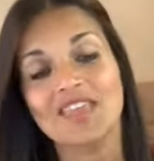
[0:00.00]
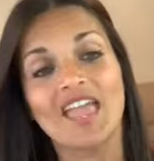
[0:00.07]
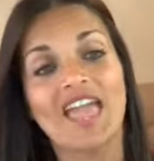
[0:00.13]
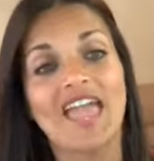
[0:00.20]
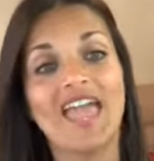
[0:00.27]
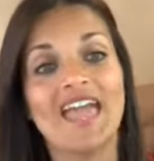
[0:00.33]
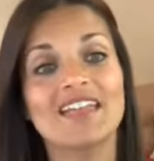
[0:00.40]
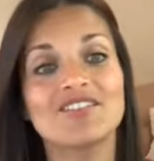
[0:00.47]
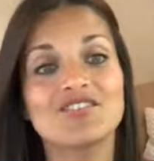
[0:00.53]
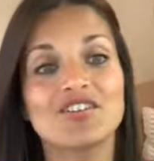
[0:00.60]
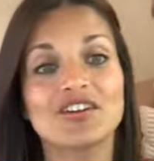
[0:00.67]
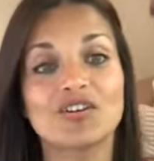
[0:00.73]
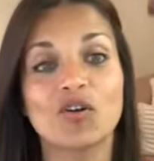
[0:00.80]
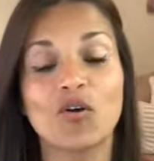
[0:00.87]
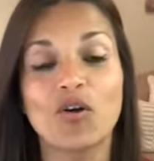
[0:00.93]
And
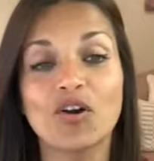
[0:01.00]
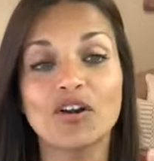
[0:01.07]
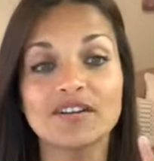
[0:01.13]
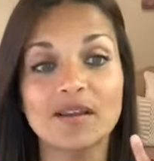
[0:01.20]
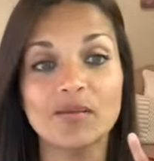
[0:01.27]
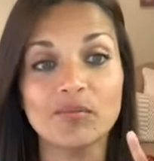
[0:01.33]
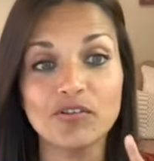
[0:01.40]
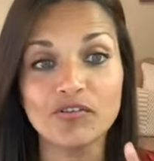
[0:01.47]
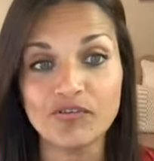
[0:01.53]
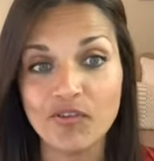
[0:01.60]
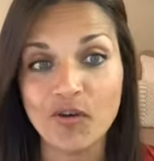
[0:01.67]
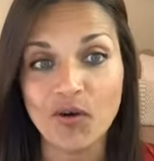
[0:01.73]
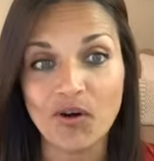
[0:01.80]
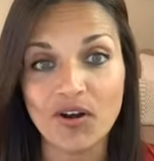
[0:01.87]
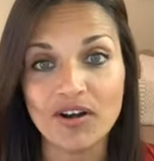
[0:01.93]
cohort number
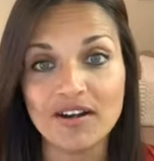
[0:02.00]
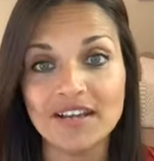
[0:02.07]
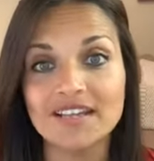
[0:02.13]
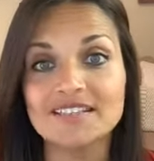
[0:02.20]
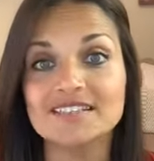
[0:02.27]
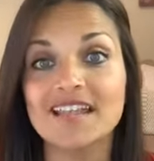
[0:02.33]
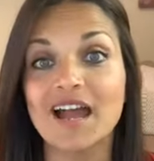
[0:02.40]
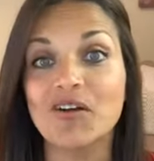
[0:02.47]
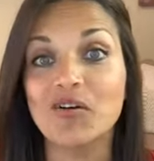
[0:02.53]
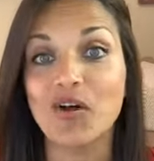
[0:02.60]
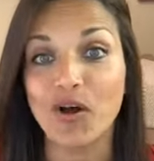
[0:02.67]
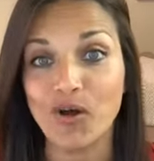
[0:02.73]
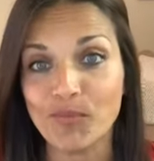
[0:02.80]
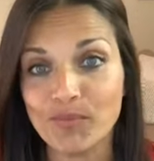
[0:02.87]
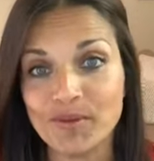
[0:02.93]
four is now
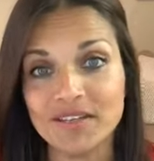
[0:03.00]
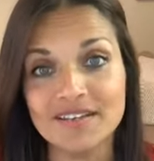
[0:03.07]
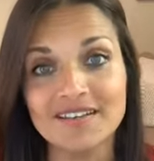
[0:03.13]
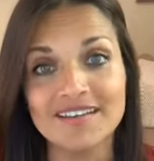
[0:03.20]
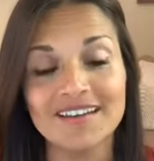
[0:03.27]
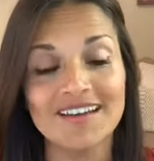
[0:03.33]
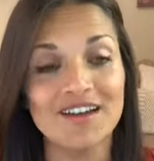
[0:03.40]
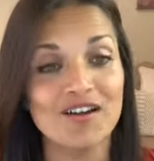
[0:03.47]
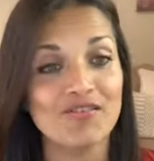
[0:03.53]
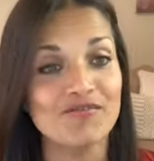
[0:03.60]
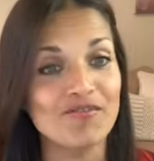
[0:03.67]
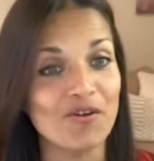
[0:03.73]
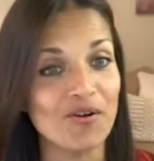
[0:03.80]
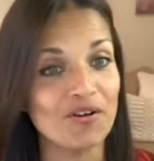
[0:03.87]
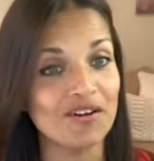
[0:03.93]
open
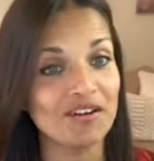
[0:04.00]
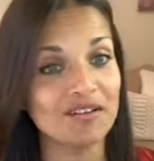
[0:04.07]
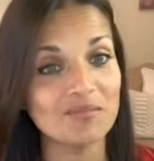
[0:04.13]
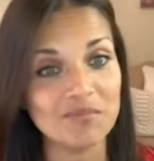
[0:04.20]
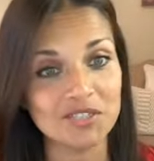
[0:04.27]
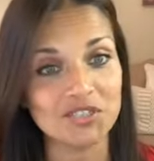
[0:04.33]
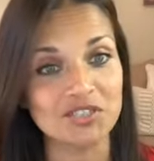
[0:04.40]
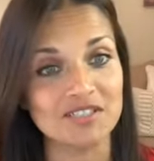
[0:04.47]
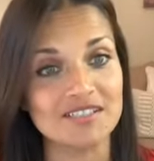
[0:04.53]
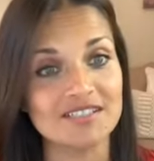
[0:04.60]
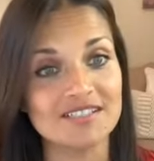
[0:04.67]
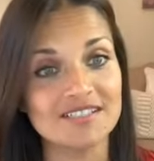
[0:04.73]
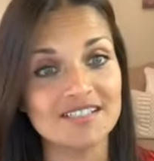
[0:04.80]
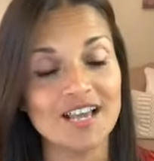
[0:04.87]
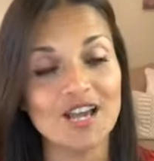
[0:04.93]
for
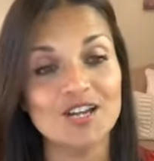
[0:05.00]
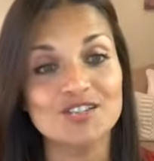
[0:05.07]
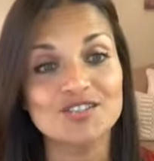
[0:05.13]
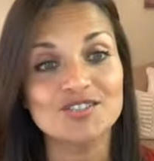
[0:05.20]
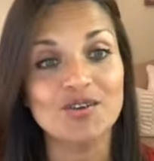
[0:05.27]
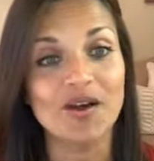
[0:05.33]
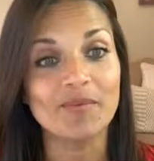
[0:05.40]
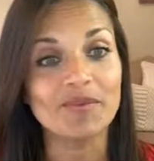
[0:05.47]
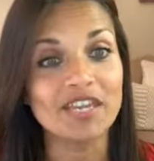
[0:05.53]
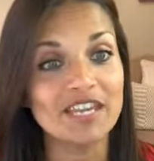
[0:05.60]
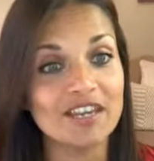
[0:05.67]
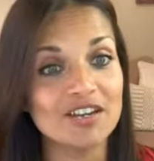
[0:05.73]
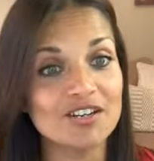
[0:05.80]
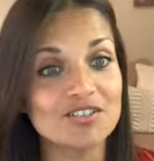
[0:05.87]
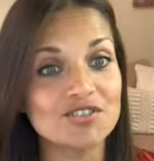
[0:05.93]
admissions. So
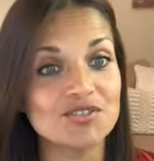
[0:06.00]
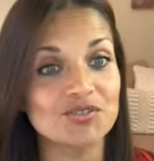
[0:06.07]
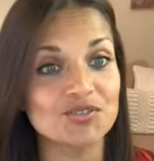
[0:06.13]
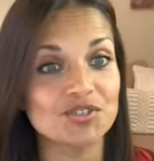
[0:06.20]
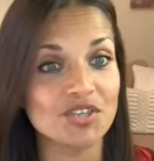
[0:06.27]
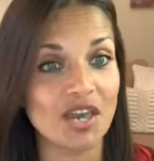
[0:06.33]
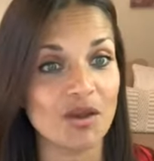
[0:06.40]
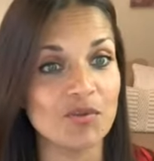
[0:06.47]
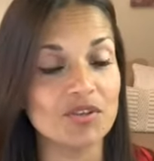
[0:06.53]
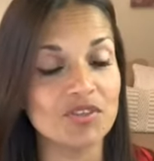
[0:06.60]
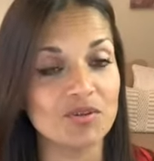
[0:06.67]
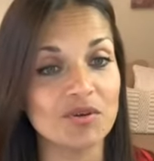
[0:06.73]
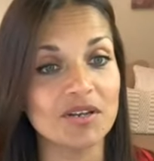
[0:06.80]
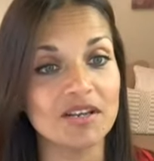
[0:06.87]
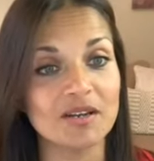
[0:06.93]
here to share with
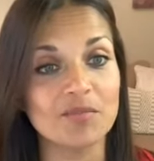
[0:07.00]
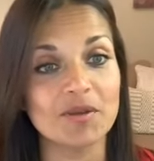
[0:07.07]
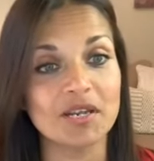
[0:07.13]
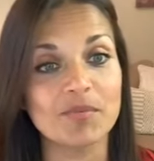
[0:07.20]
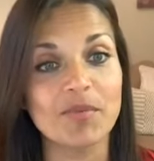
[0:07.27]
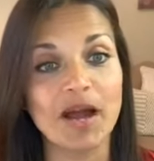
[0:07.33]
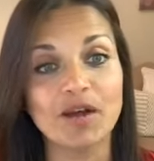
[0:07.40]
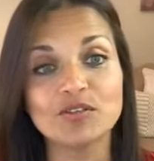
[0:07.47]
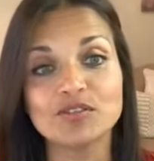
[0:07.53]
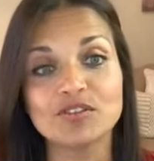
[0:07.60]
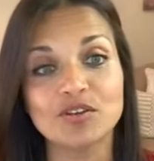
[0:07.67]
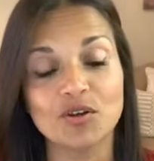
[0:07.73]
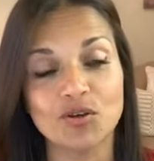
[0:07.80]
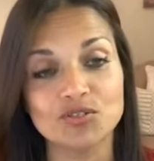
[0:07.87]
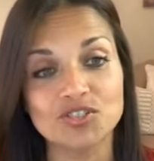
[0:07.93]
you a little bit about the
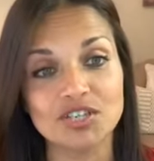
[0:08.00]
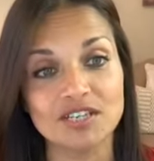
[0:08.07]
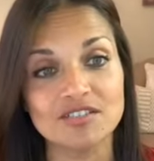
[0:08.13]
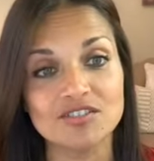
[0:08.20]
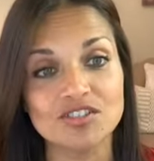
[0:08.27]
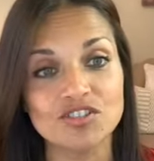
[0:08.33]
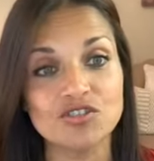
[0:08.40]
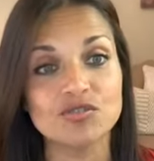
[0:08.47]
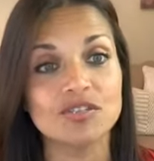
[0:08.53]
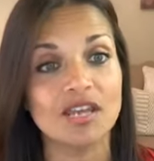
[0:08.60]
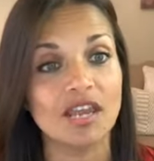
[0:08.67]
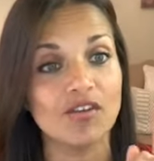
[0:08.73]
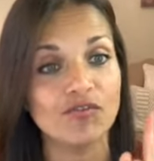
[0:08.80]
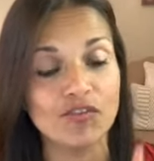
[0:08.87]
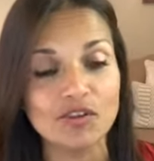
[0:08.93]
Coaching Institute.
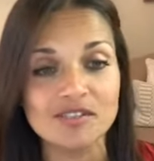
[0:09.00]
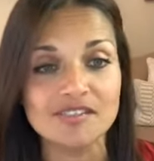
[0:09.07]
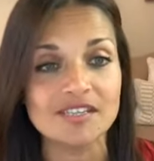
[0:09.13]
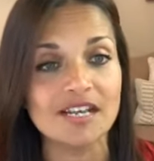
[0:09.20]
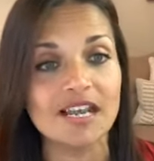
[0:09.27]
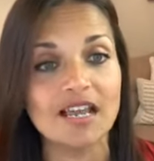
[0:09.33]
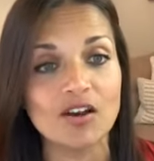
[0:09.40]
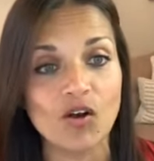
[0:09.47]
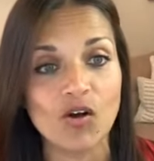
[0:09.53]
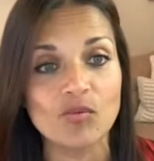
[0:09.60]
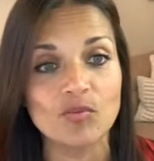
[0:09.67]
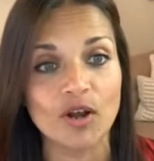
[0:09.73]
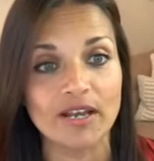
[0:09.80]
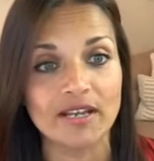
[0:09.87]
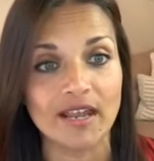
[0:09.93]
If you're sitting at home
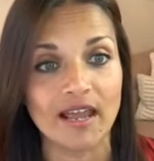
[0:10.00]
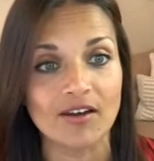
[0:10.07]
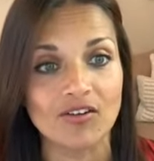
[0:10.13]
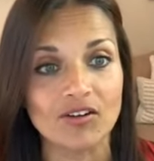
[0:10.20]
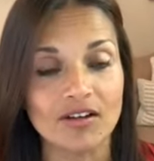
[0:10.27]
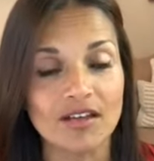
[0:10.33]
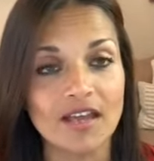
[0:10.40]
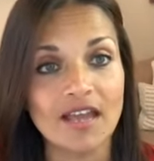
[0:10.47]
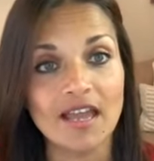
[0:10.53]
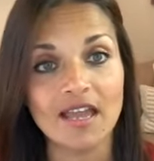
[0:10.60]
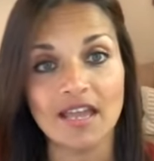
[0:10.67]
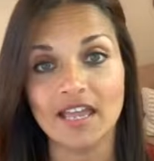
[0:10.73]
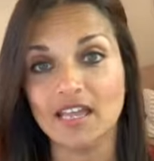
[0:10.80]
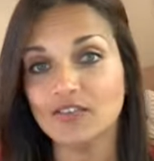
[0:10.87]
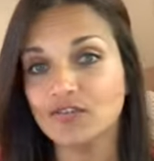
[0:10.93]
right now,
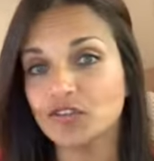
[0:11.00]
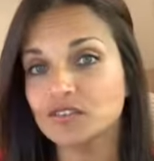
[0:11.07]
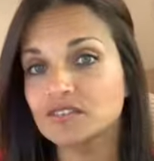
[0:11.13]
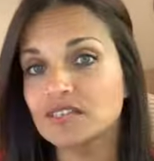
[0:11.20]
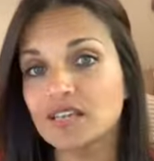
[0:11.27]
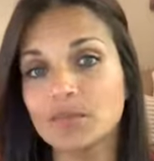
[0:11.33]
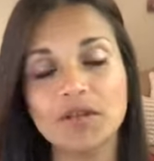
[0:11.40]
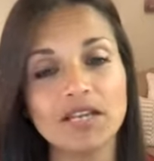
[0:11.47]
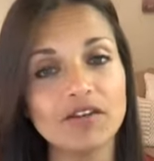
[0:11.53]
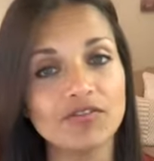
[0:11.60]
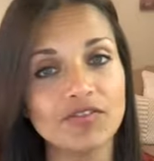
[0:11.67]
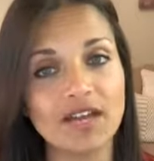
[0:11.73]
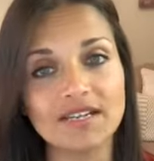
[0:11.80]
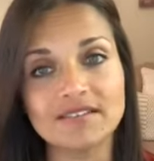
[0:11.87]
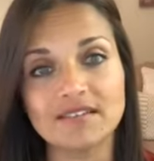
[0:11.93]
if you're deeply
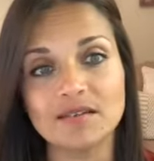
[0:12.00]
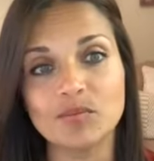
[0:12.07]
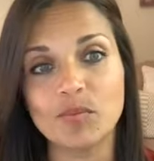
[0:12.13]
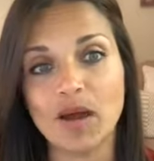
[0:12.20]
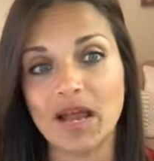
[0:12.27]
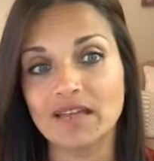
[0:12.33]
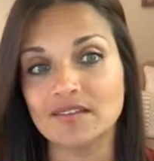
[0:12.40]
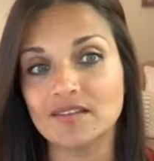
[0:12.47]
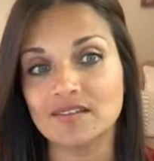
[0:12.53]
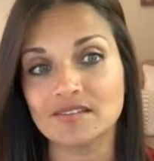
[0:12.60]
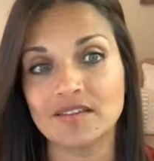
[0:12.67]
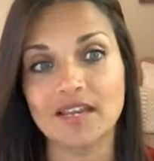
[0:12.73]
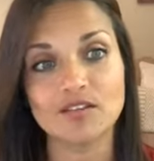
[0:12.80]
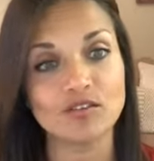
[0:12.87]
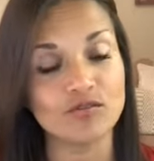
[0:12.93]
affected by the
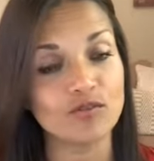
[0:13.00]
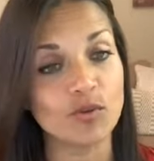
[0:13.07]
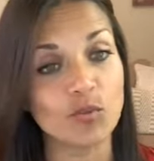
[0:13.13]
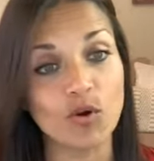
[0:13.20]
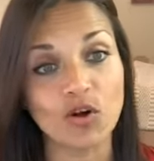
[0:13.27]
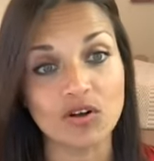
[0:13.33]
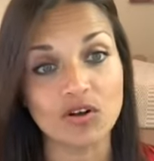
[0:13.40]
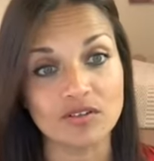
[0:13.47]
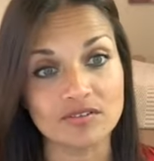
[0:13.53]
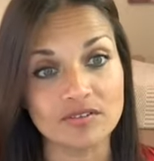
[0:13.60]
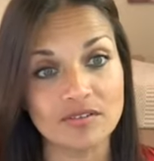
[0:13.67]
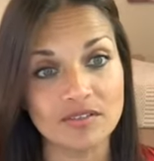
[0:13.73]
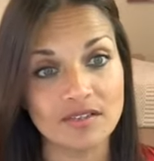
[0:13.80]
state of the world,